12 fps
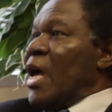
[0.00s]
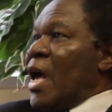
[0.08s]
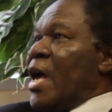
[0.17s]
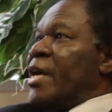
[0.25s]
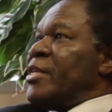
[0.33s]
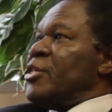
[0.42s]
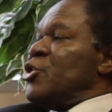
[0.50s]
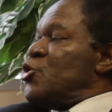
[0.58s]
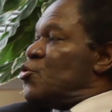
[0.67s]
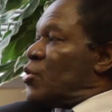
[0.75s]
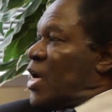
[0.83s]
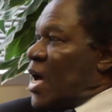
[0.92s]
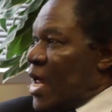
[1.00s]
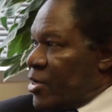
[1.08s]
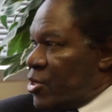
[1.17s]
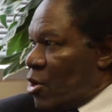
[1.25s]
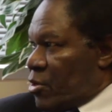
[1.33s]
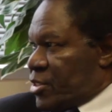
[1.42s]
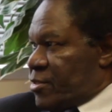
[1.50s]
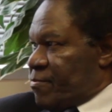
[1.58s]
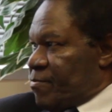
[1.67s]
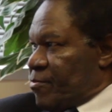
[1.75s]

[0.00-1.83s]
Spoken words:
And you cannot